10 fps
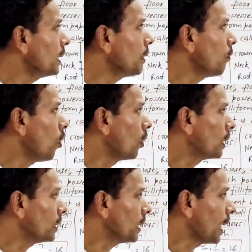In the
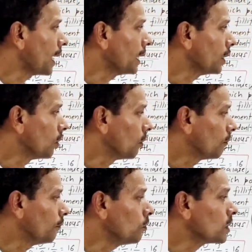wall, in the lining
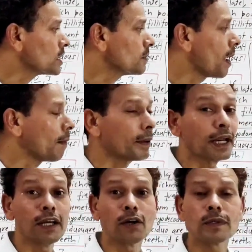of mucous
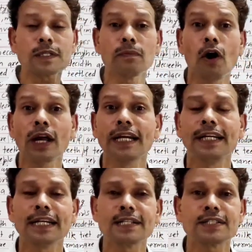membrane of small
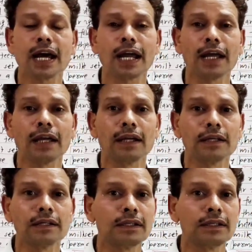intestine.